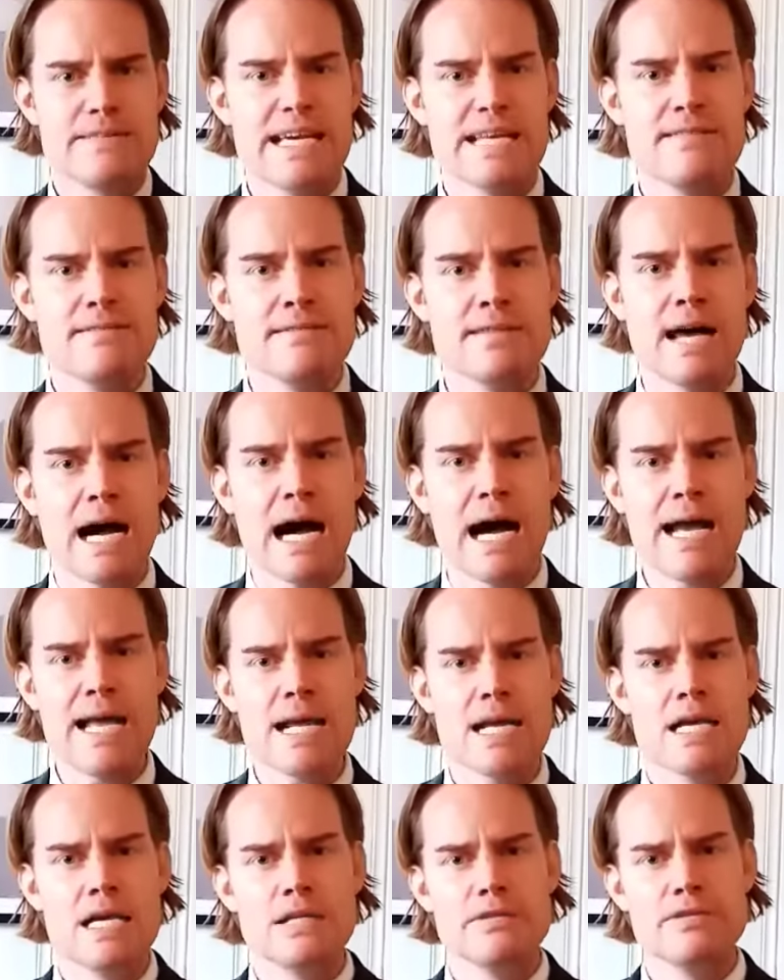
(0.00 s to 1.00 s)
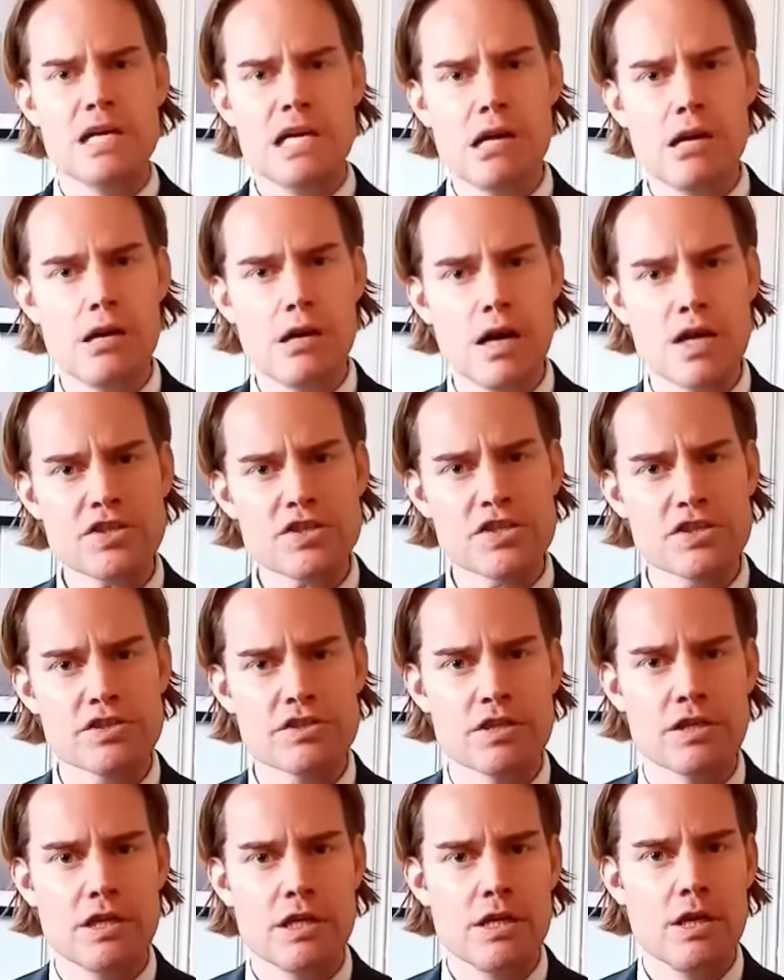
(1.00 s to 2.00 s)
Deny the
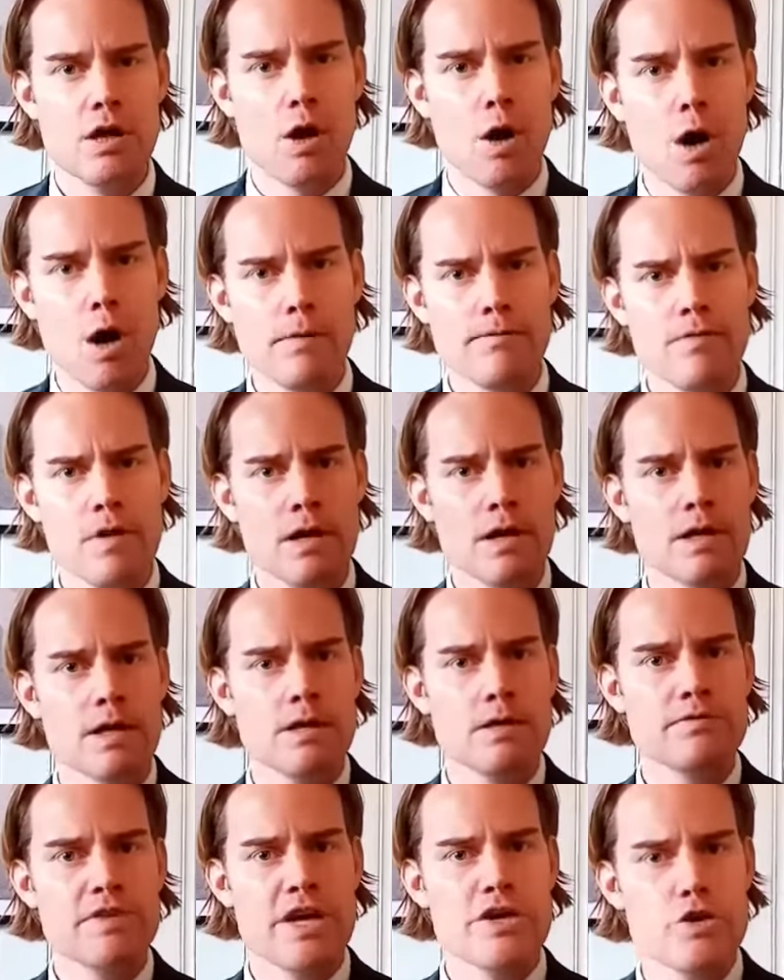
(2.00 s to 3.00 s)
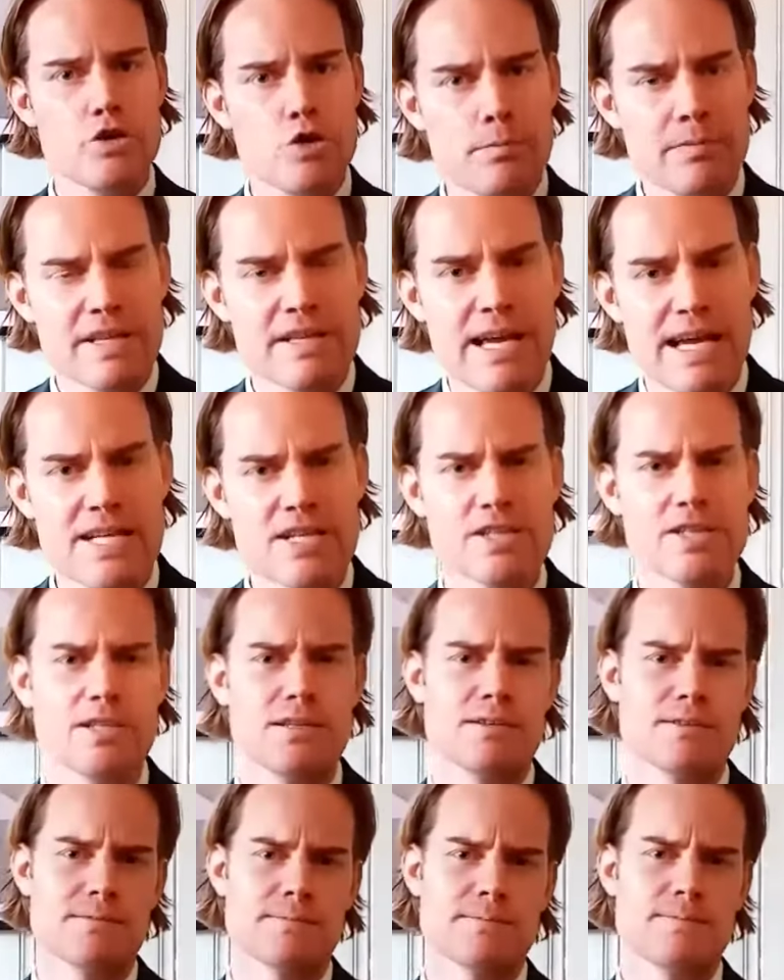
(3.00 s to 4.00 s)
lust of the human
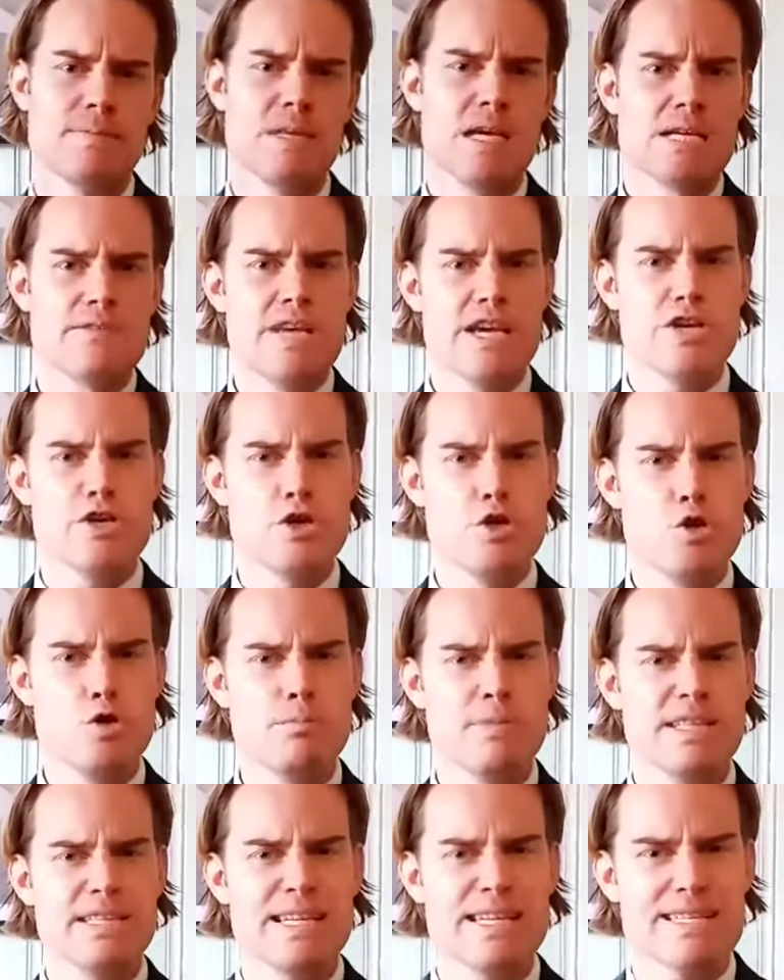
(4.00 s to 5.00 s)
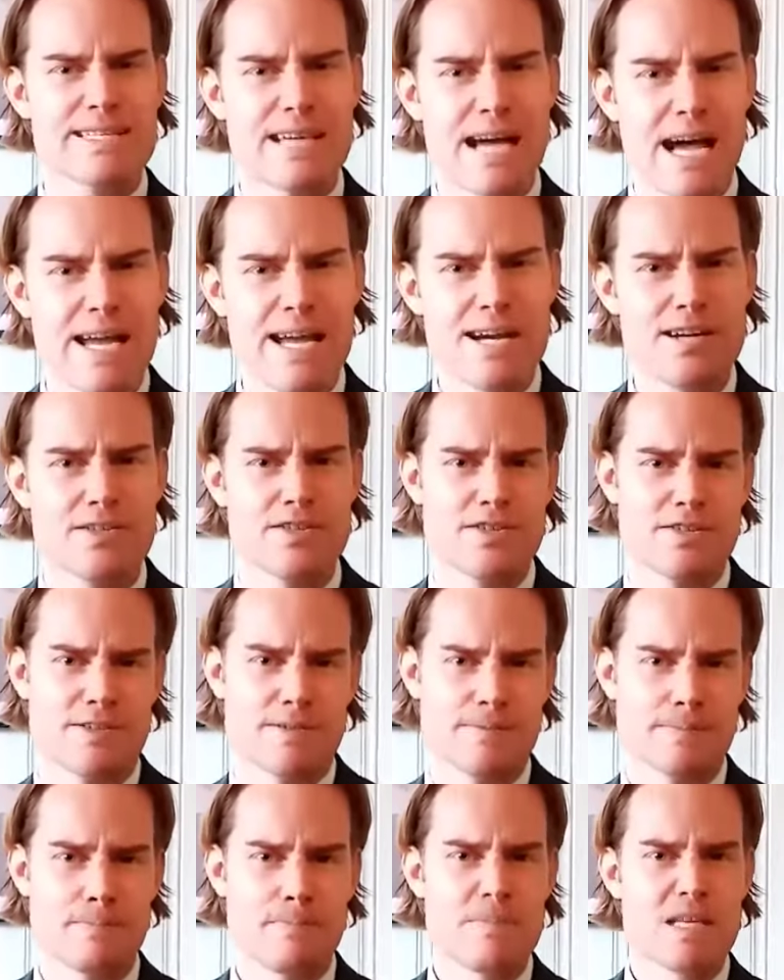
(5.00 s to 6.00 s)
nature, the human
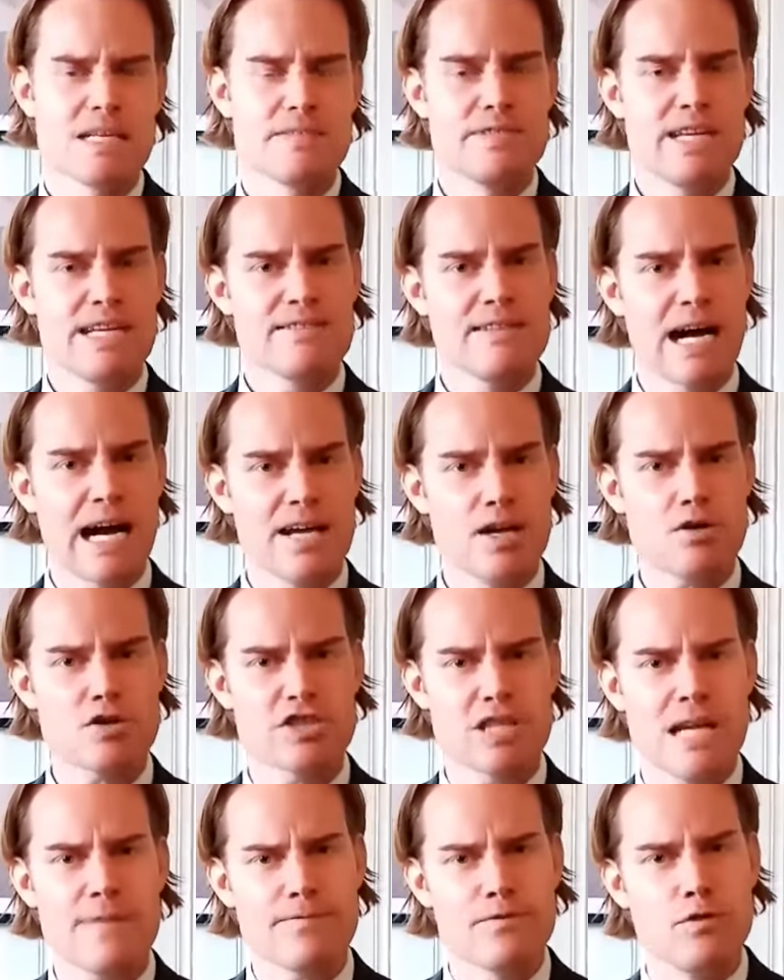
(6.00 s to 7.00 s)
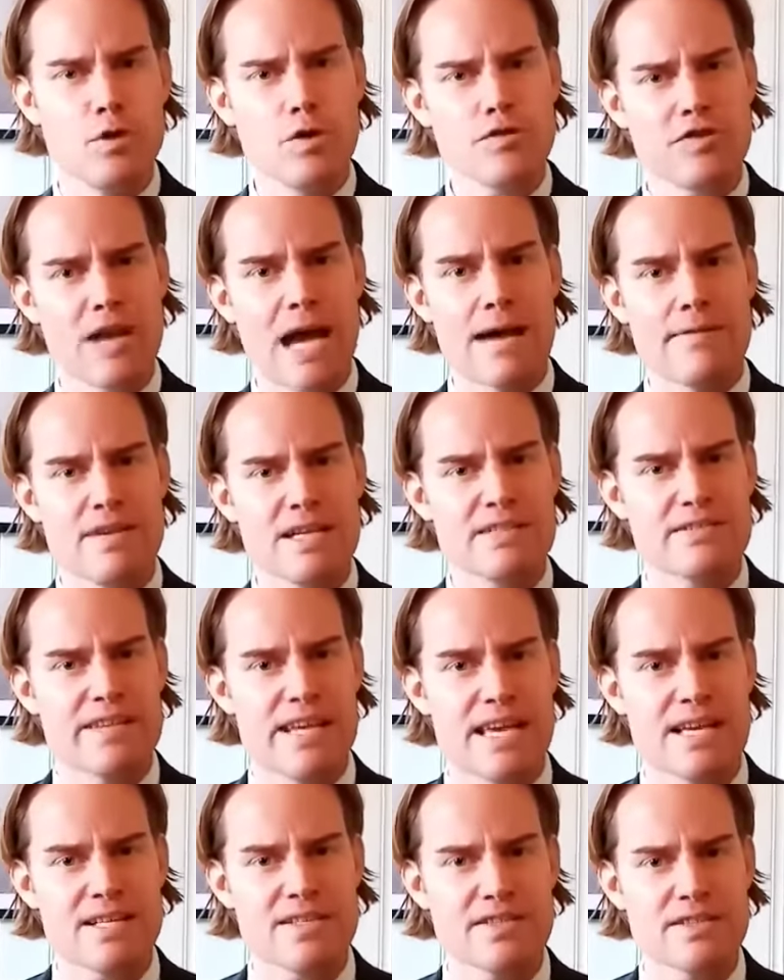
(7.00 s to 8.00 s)
desires. Deny yourself not having
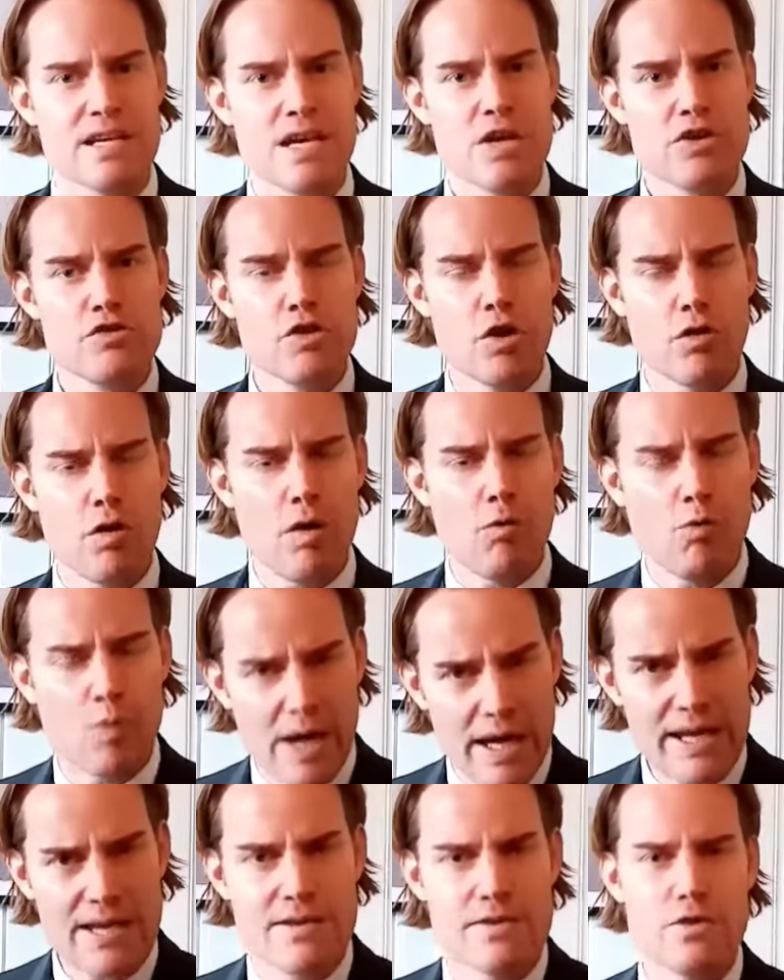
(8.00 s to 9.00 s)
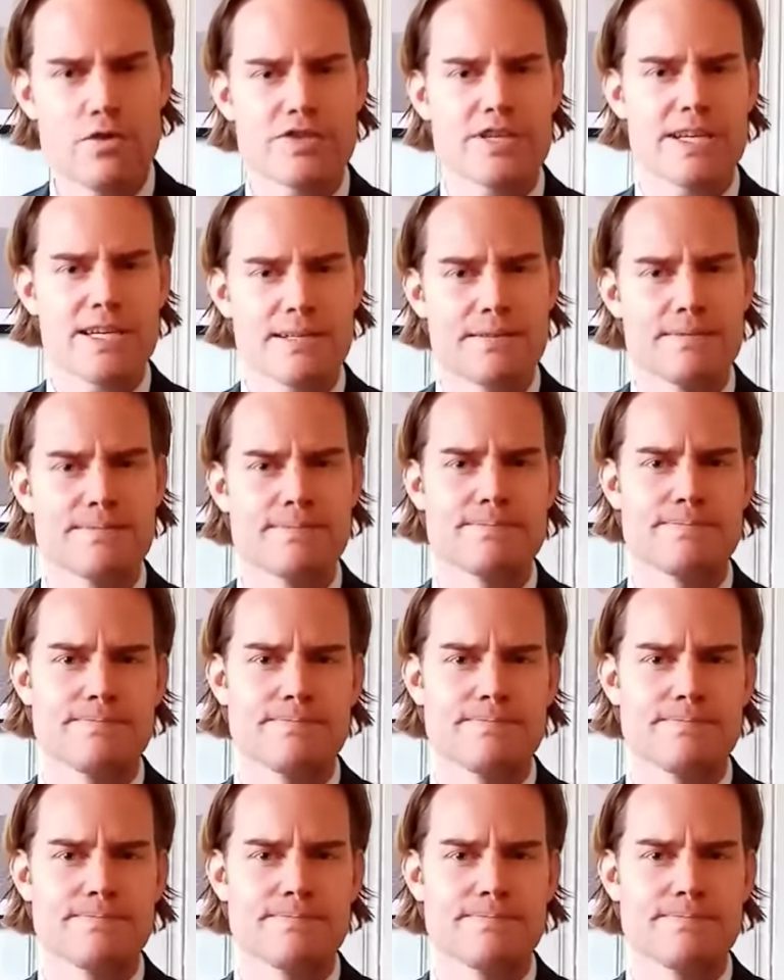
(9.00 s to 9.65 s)
things your own way, you see.